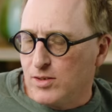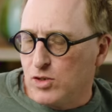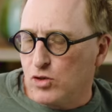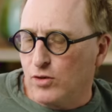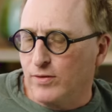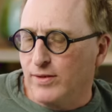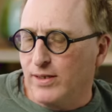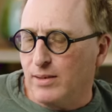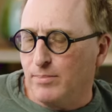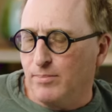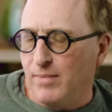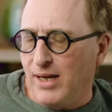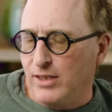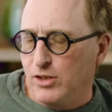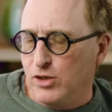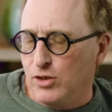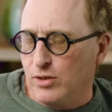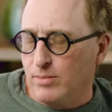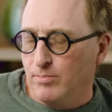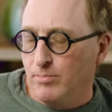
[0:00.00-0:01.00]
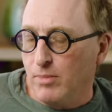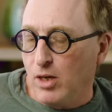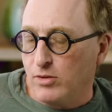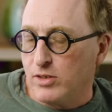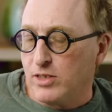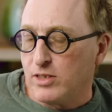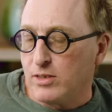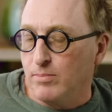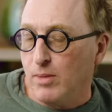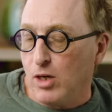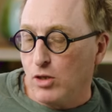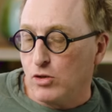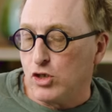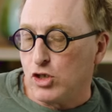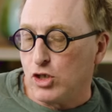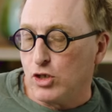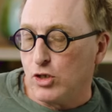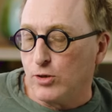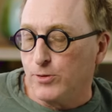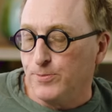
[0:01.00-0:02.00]
Story that made you the most
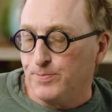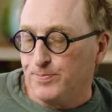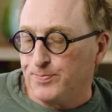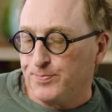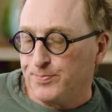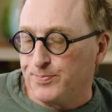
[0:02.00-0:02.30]
emotional.